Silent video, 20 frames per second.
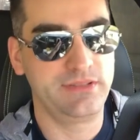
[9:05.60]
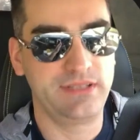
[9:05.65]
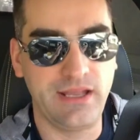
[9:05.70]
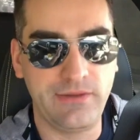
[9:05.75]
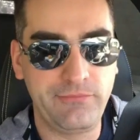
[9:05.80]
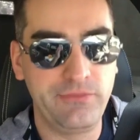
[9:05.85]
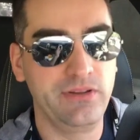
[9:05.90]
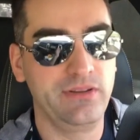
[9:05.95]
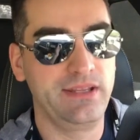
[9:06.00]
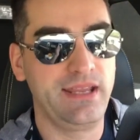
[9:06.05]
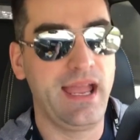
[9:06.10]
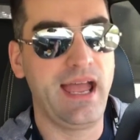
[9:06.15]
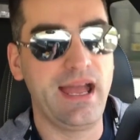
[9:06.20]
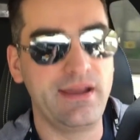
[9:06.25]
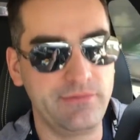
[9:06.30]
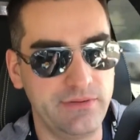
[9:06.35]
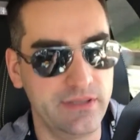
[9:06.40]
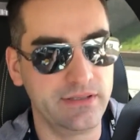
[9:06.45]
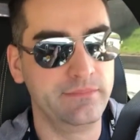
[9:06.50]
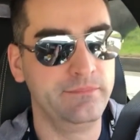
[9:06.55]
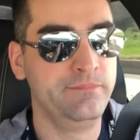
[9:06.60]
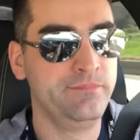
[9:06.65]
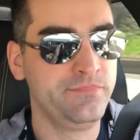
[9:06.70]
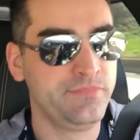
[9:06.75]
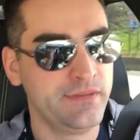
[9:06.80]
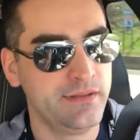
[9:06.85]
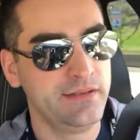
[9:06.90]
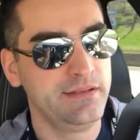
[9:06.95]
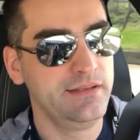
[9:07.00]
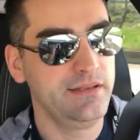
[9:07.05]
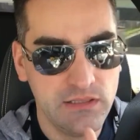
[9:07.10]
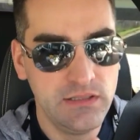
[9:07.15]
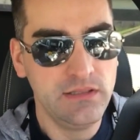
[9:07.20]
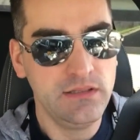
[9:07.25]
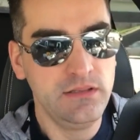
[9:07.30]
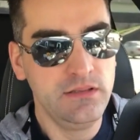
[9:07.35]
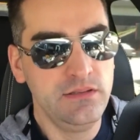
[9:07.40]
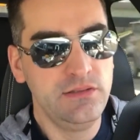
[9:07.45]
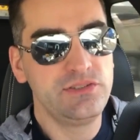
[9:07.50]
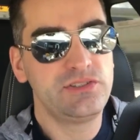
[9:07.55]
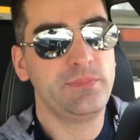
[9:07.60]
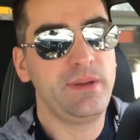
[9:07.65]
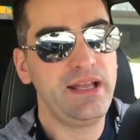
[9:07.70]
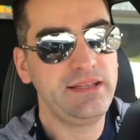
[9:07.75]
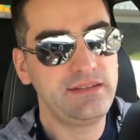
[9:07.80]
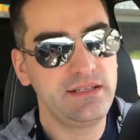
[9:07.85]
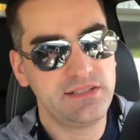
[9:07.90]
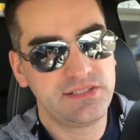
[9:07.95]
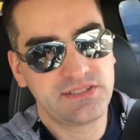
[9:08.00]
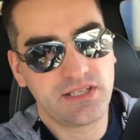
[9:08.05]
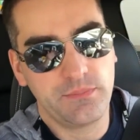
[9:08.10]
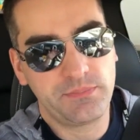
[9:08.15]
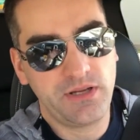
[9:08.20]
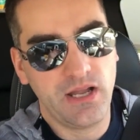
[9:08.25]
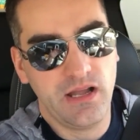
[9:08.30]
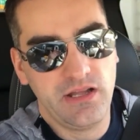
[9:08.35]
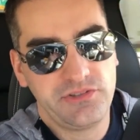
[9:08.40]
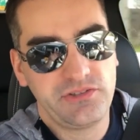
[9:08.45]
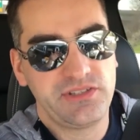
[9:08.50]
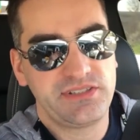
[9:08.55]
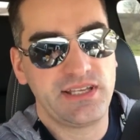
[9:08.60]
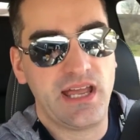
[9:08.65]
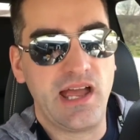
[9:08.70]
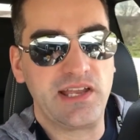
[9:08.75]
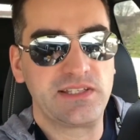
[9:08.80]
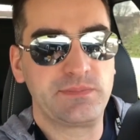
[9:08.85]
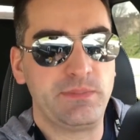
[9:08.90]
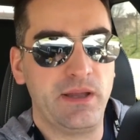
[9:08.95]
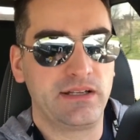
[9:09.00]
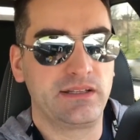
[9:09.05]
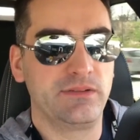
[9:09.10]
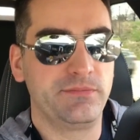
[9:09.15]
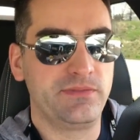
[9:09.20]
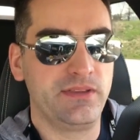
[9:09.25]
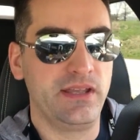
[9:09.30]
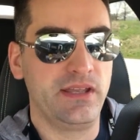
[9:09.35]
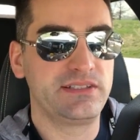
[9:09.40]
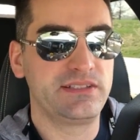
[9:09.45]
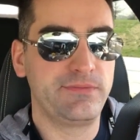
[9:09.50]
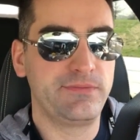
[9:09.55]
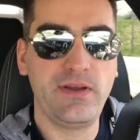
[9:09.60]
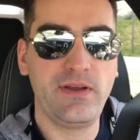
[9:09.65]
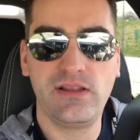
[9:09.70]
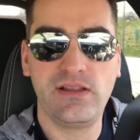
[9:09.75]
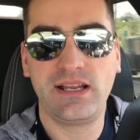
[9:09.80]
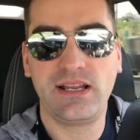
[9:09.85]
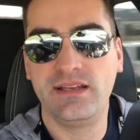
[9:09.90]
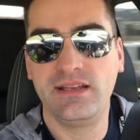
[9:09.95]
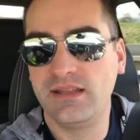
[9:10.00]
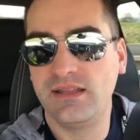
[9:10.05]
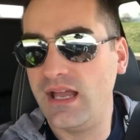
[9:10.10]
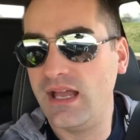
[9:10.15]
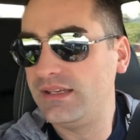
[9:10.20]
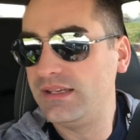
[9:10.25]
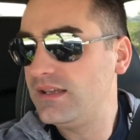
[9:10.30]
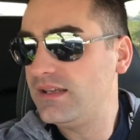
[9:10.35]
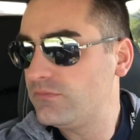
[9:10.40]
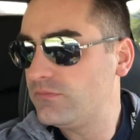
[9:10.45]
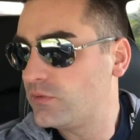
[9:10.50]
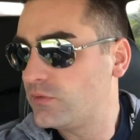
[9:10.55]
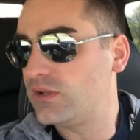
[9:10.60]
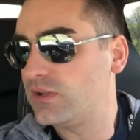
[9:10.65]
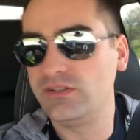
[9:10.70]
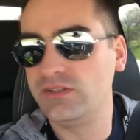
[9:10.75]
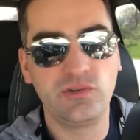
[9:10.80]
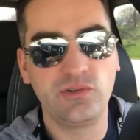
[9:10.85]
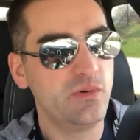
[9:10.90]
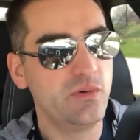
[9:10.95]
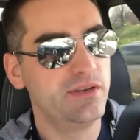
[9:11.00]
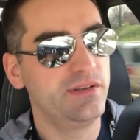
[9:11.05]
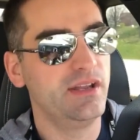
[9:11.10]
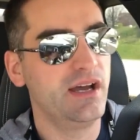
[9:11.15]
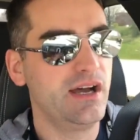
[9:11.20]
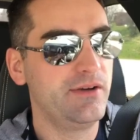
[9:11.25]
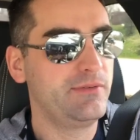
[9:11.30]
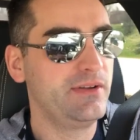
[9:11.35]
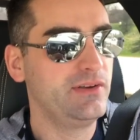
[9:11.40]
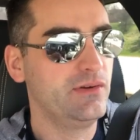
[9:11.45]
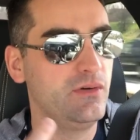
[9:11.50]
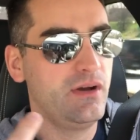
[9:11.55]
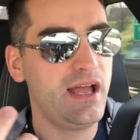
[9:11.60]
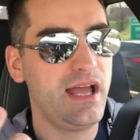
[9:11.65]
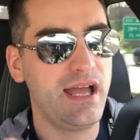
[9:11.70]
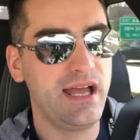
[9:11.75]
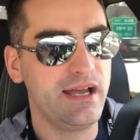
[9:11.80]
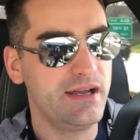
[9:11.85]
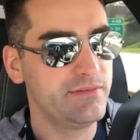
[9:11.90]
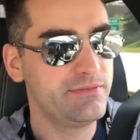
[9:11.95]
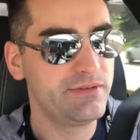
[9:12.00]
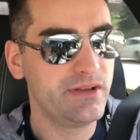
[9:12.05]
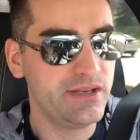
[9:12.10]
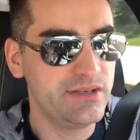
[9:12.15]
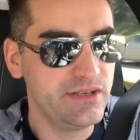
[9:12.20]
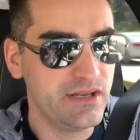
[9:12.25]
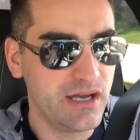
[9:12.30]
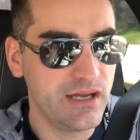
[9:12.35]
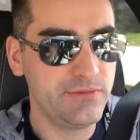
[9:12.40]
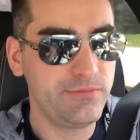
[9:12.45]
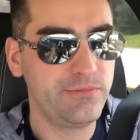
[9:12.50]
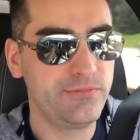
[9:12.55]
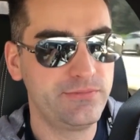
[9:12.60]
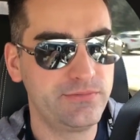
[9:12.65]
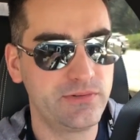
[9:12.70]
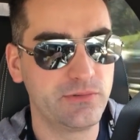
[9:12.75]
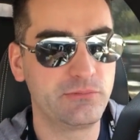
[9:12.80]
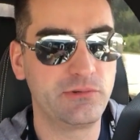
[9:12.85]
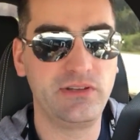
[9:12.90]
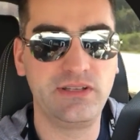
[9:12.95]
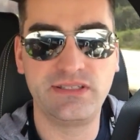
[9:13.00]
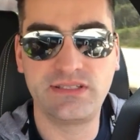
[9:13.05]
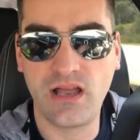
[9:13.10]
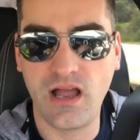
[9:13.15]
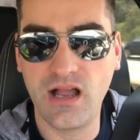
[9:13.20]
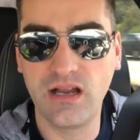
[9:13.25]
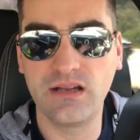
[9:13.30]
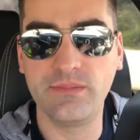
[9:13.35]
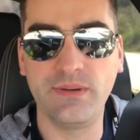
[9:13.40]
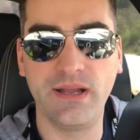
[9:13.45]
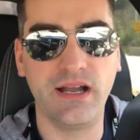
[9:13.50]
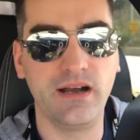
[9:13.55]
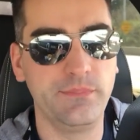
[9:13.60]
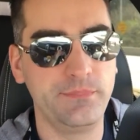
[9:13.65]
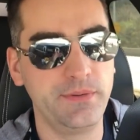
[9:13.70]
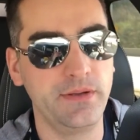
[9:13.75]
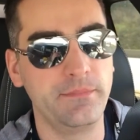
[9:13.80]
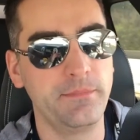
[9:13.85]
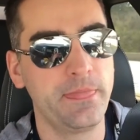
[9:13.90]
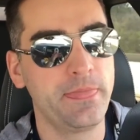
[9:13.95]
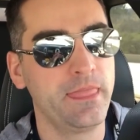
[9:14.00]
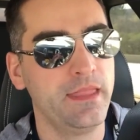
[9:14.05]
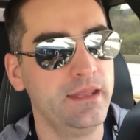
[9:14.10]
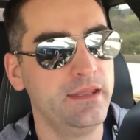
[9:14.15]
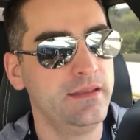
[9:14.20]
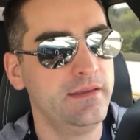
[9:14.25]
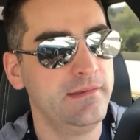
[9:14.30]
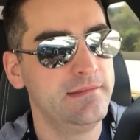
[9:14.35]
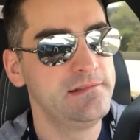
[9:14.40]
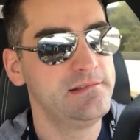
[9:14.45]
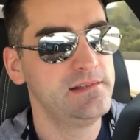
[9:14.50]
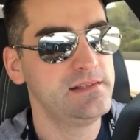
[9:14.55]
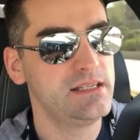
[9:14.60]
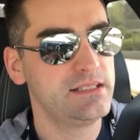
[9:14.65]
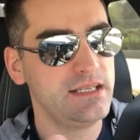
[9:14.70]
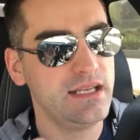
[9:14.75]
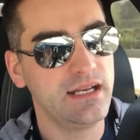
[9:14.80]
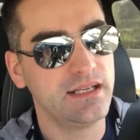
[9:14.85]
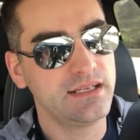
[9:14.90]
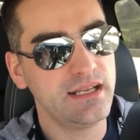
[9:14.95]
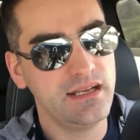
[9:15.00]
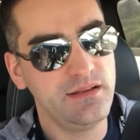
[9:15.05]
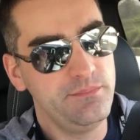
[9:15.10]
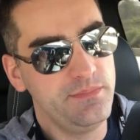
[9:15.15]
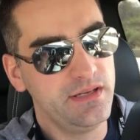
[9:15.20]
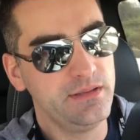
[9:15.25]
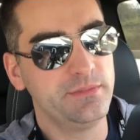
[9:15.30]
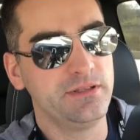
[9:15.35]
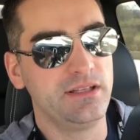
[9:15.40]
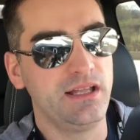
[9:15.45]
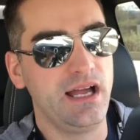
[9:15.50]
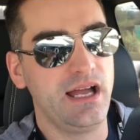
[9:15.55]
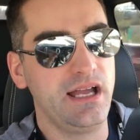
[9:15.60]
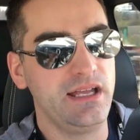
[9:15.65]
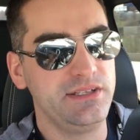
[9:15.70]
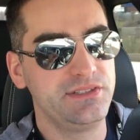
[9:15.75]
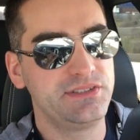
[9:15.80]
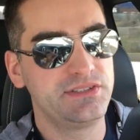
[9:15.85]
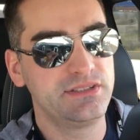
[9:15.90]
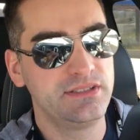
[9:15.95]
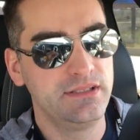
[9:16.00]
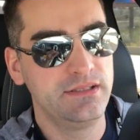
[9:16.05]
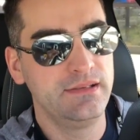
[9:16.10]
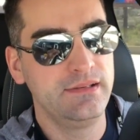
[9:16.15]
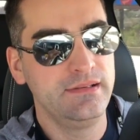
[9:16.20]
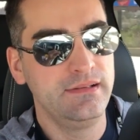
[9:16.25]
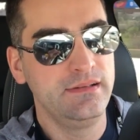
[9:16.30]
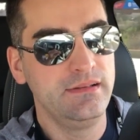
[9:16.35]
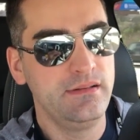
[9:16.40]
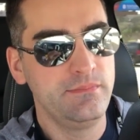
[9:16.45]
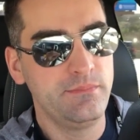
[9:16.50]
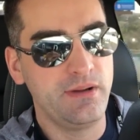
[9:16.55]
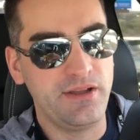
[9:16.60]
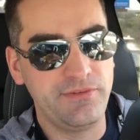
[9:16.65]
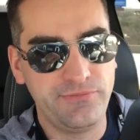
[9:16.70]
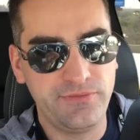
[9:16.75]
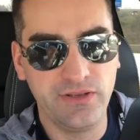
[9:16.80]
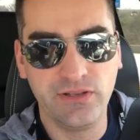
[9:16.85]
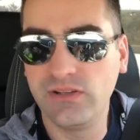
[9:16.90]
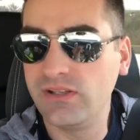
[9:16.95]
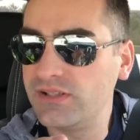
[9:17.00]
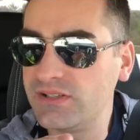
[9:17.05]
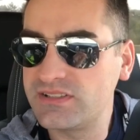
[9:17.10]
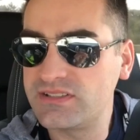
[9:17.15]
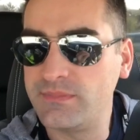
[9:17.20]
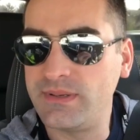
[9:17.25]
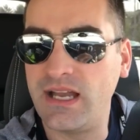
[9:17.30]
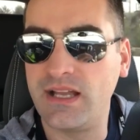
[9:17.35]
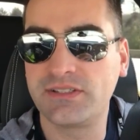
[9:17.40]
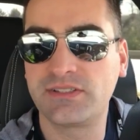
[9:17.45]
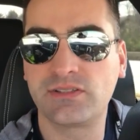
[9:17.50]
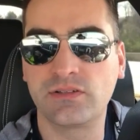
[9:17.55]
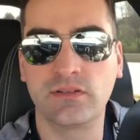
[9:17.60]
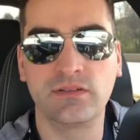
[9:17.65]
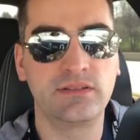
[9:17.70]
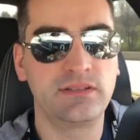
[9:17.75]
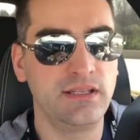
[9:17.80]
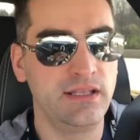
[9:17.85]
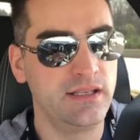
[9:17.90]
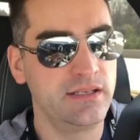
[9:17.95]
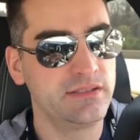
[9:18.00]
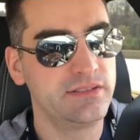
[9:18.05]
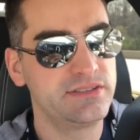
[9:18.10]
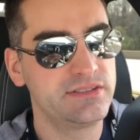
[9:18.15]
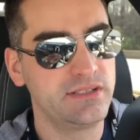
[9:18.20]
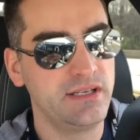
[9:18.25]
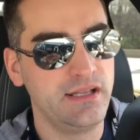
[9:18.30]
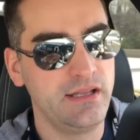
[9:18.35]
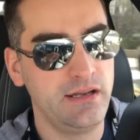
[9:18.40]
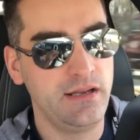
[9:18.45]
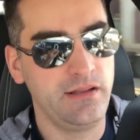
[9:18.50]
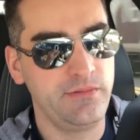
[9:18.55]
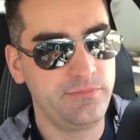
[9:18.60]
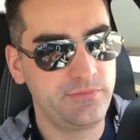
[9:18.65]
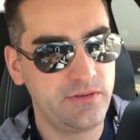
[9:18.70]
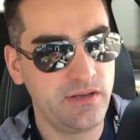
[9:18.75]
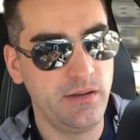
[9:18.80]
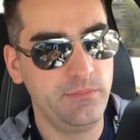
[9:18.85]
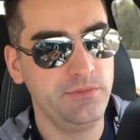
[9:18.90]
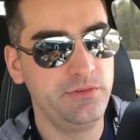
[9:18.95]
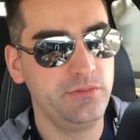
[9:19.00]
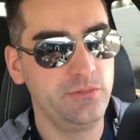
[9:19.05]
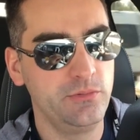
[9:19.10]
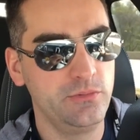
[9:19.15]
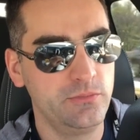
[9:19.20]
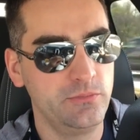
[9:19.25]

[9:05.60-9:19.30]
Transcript: definitely having. So back to the subconscious aspect of things, I felt like I, I didn't really do enough. I don't have enough to really talk about, but again, I kind of minimalize my feelings about certain things, and, I, have come to